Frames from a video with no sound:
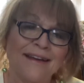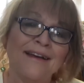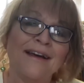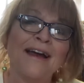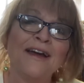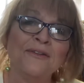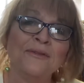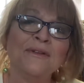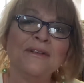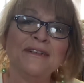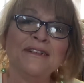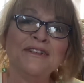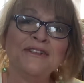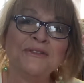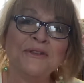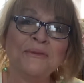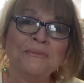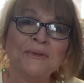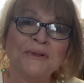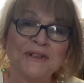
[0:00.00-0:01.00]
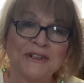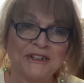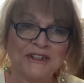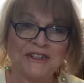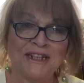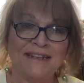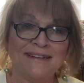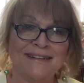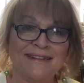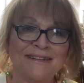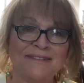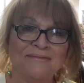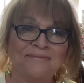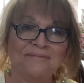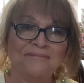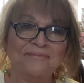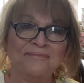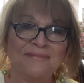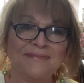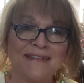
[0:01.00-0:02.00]
I really do appreciate it.
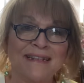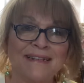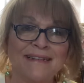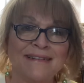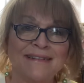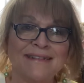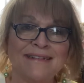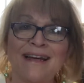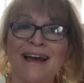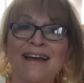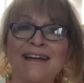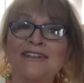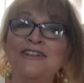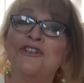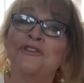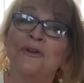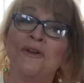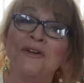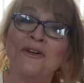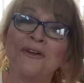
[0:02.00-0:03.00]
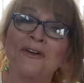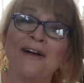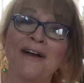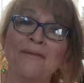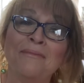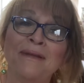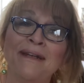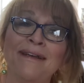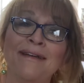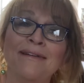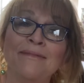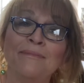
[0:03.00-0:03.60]
And I enjoy your company.